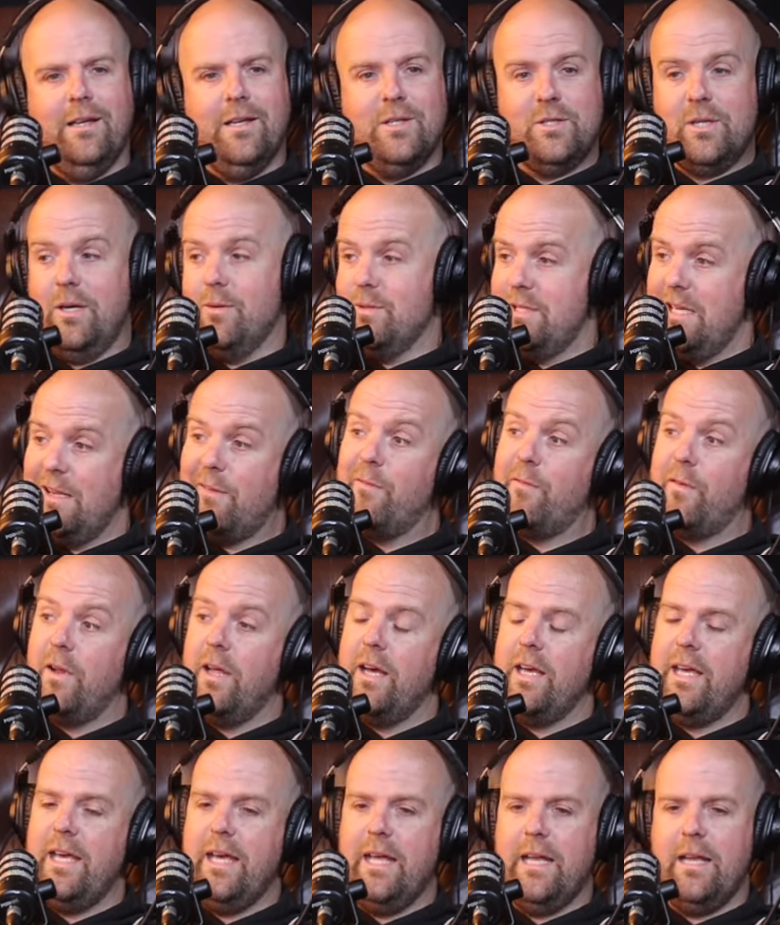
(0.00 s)
So I was like
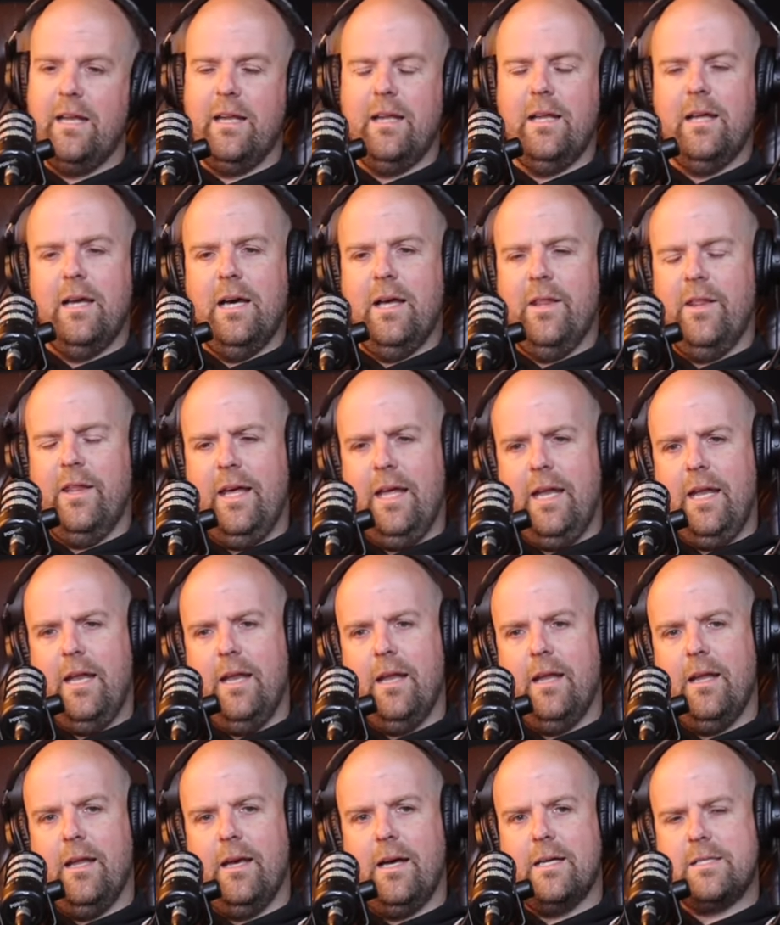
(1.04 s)
flying, and
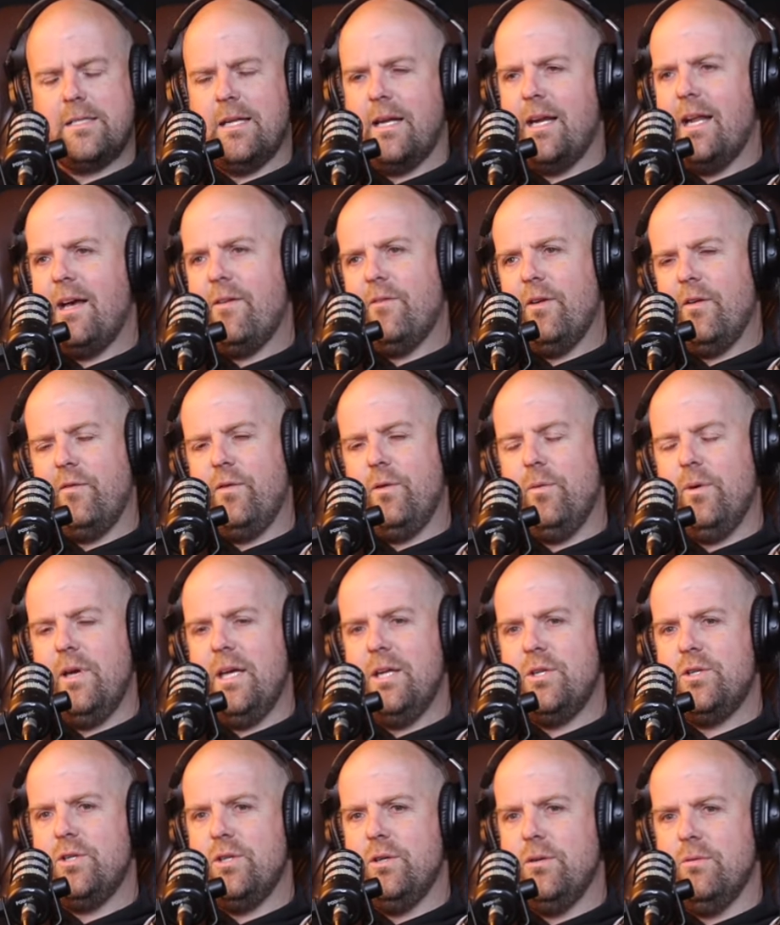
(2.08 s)
then I started having a few
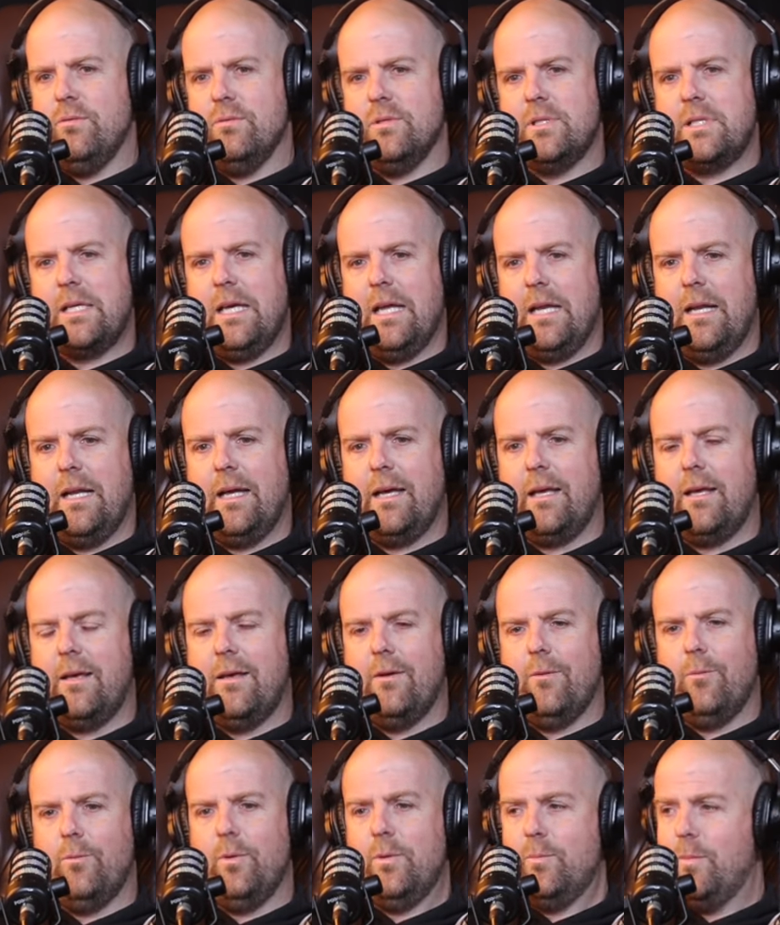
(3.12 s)
issues, kind of like
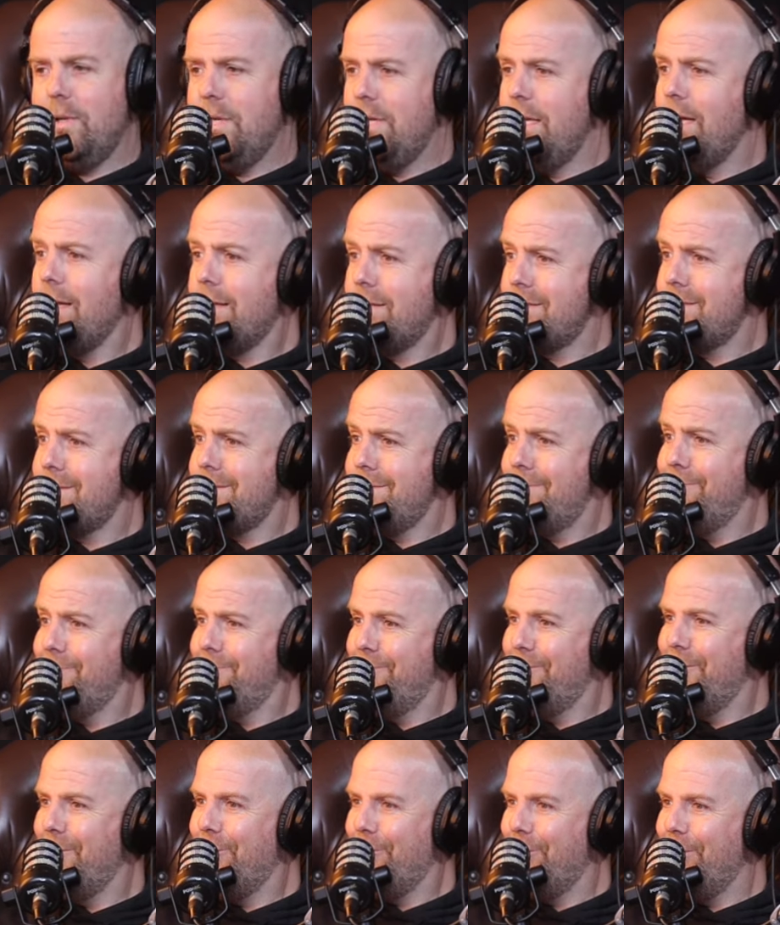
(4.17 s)
with my nuts,
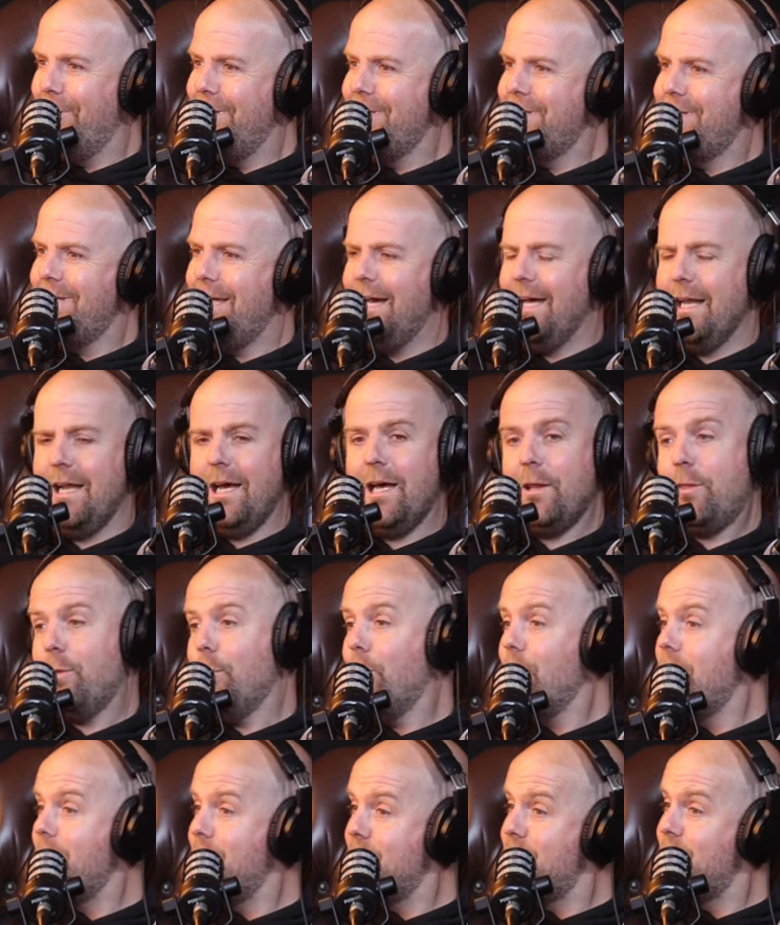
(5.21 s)
right? And I
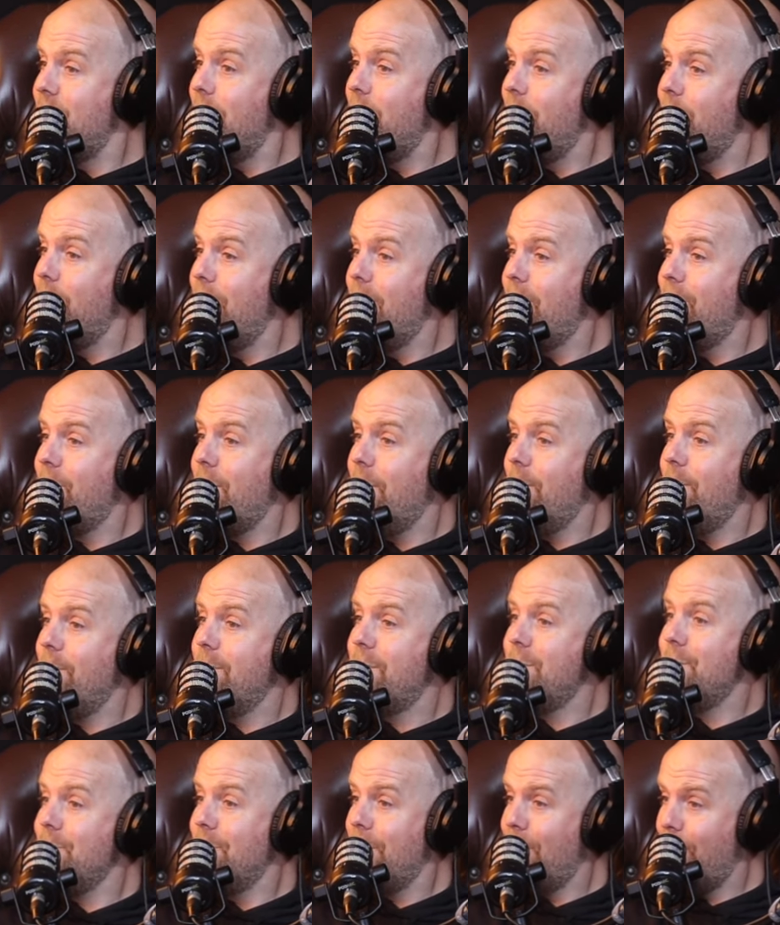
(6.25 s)
thought it was from from
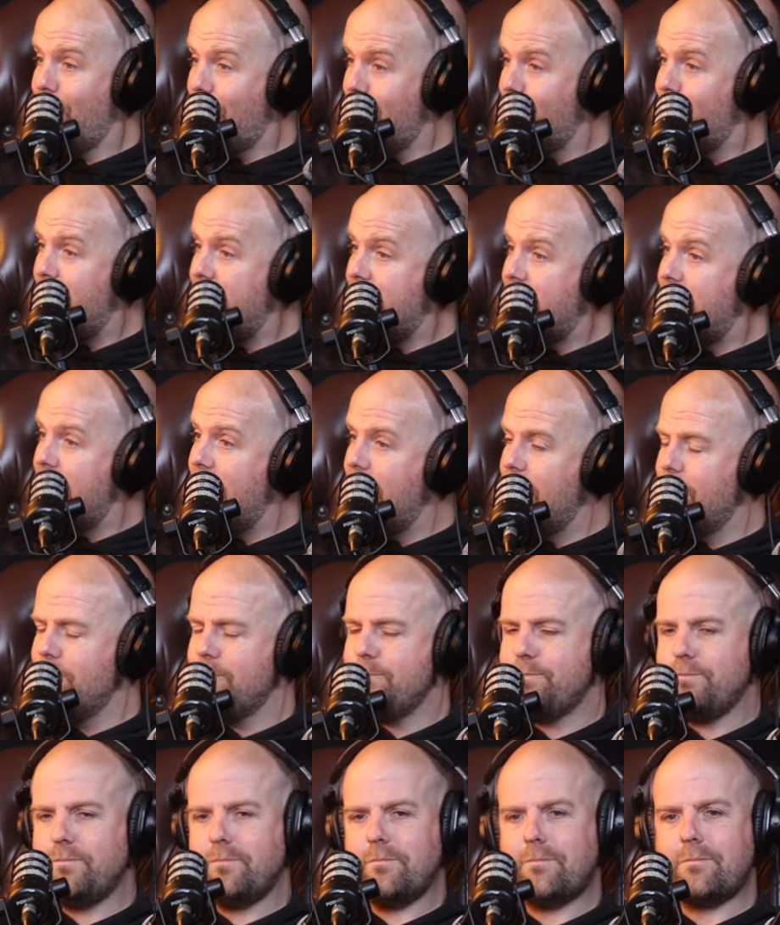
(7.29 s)
doing a lot of biking,
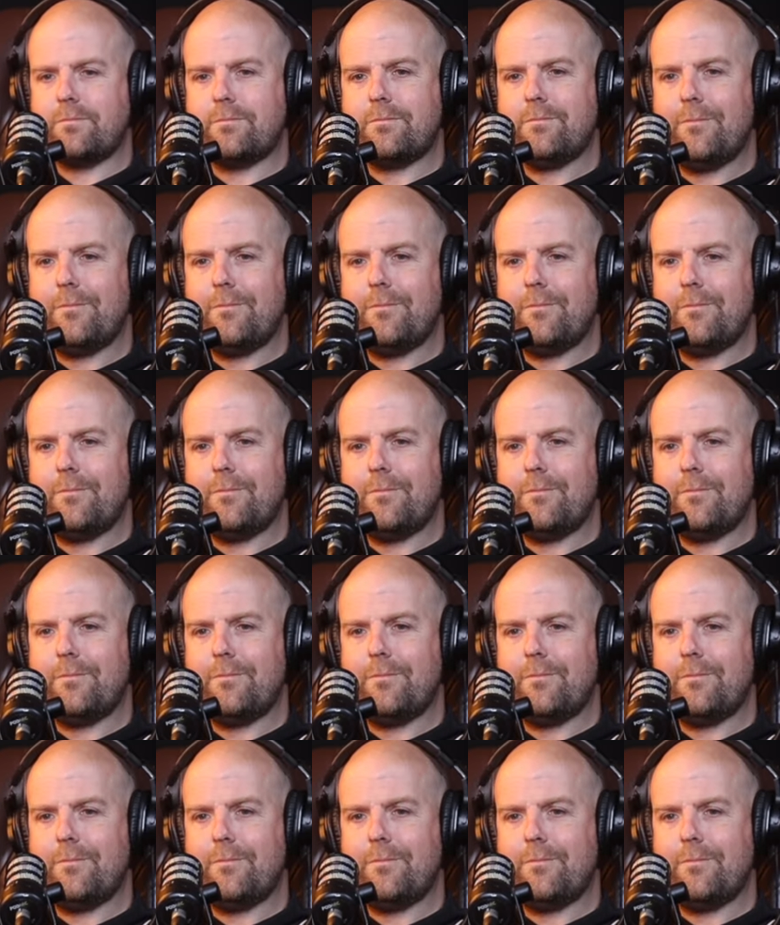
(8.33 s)
sitting on the